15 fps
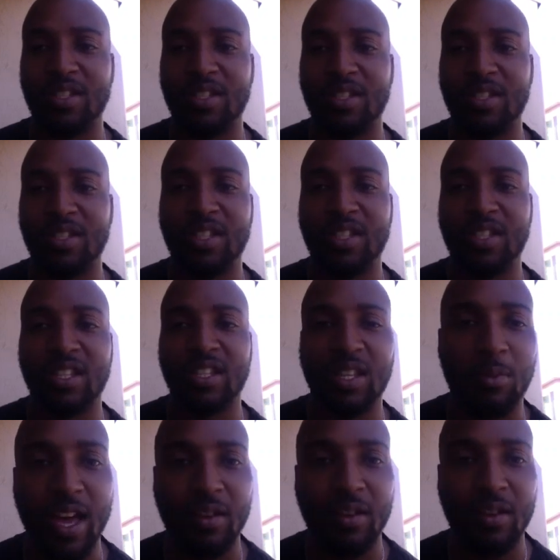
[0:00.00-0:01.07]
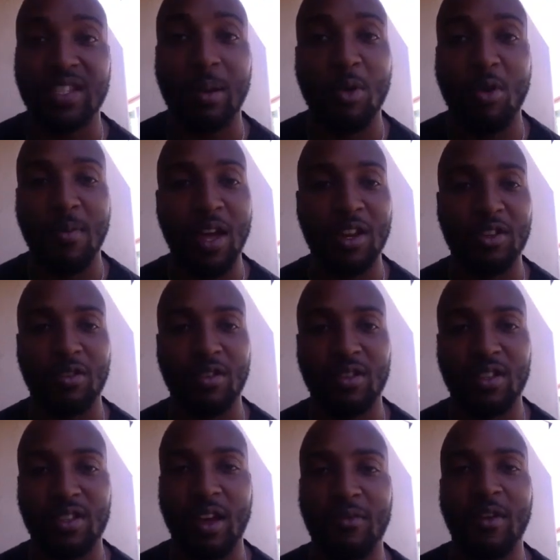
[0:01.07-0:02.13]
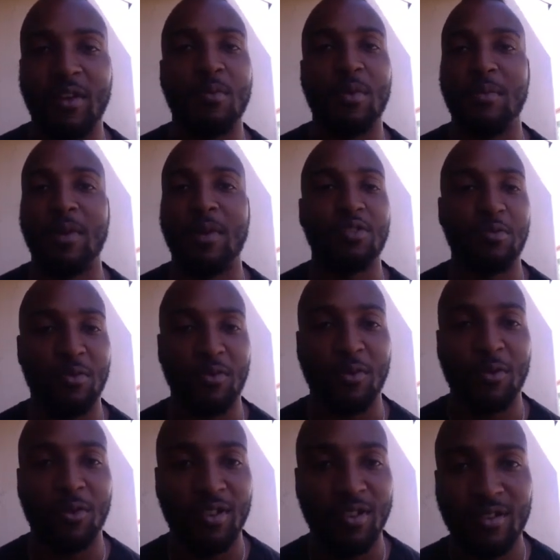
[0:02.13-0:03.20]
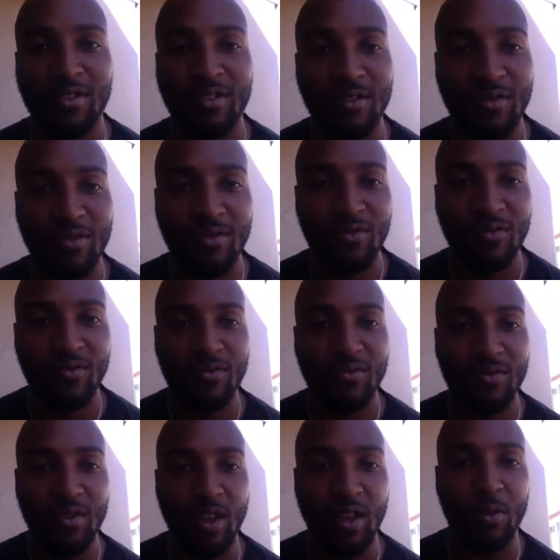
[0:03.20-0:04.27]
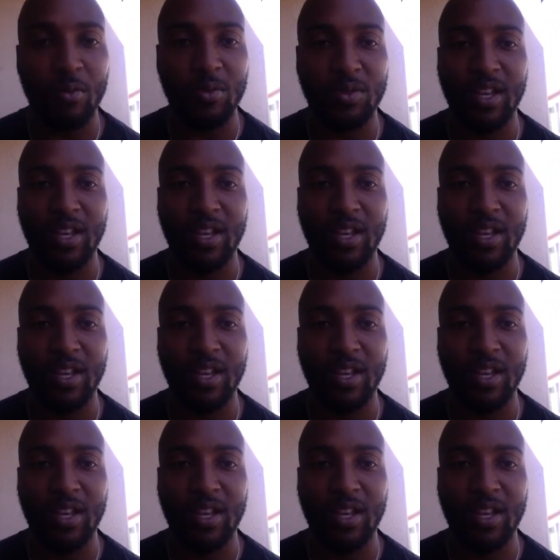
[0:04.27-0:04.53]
sit down with a client, okay, when was the last time you were measured? And they say, I've never been measured before.